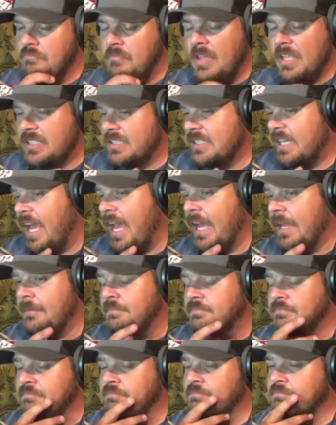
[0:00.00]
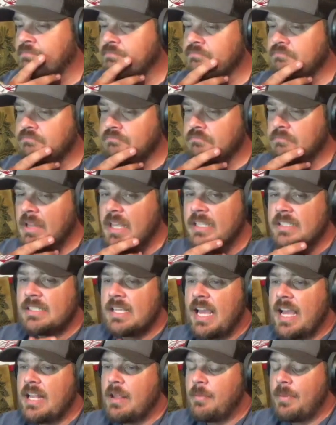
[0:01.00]
It's sad. It's
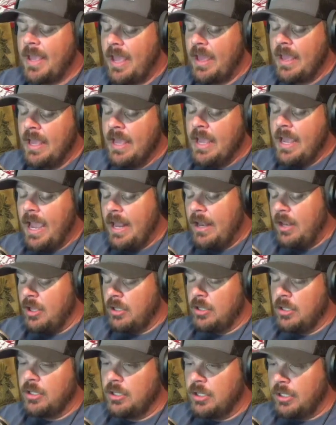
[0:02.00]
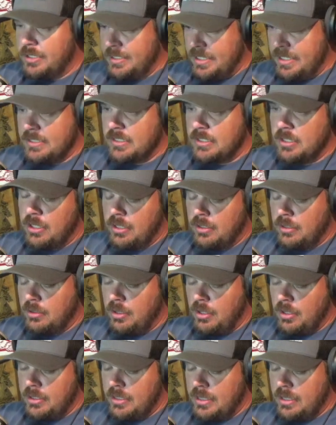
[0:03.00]
sad that we had, and look,
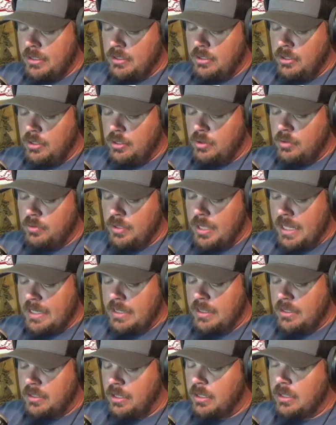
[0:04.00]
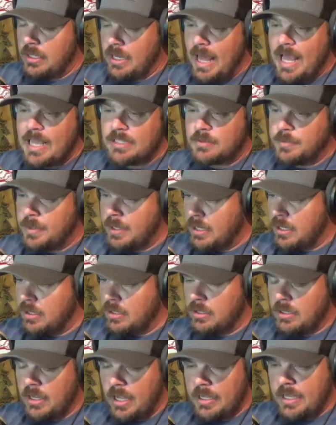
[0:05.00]
you know, that the last
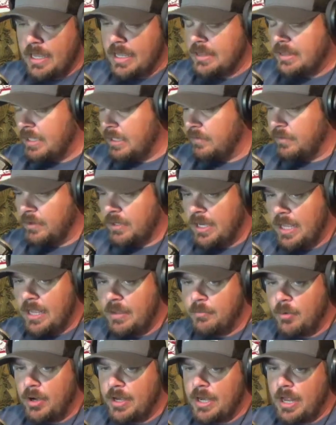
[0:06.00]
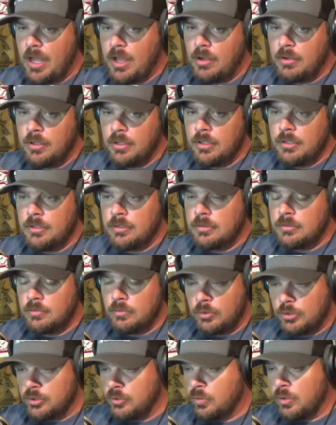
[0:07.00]
mayor, I can't think of her name right now,
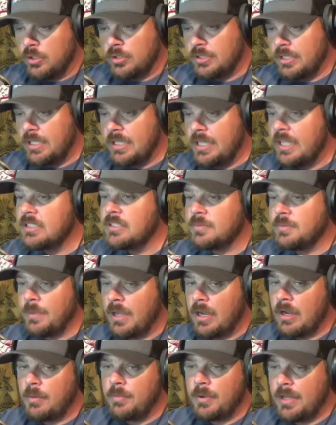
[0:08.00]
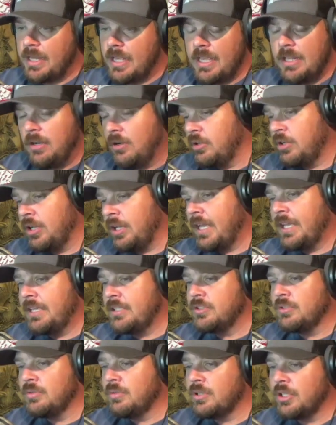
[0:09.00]
was worse than this mayor, but he don't look like
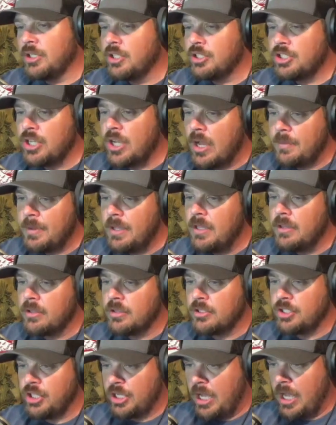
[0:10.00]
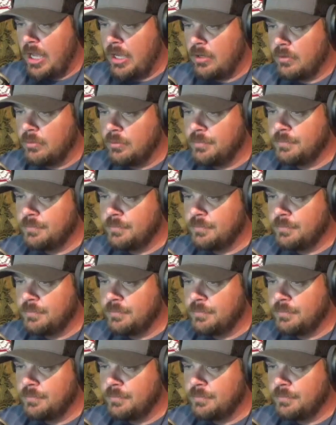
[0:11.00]
he's doing a good job either in Chicago.